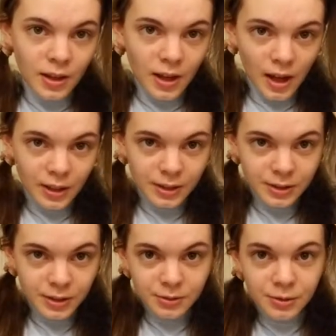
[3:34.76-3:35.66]
And then you're
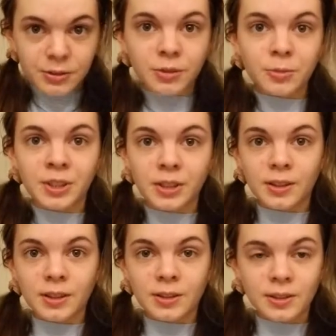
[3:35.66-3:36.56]
just going to repeat
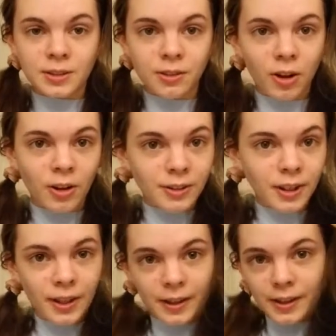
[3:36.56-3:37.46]
this until all the
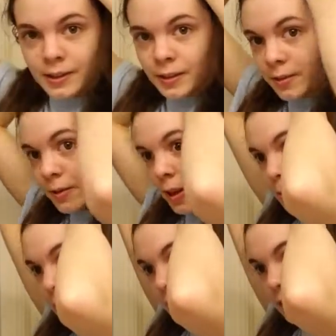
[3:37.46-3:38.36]
hair from
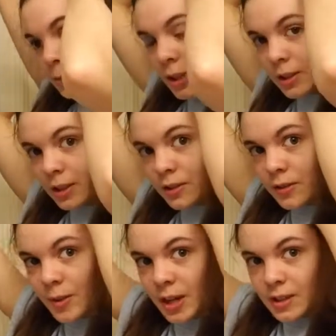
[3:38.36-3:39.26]
your part that you've
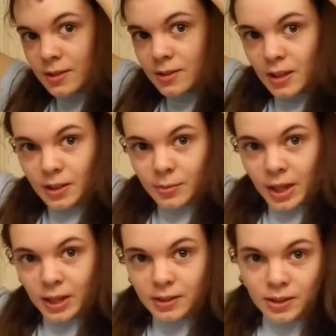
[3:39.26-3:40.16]
made is taken back
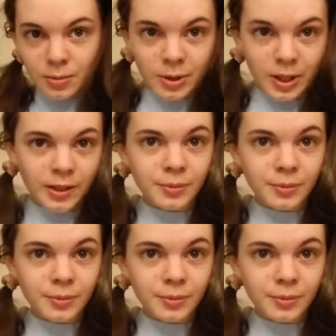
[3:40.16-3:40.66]
into the braid.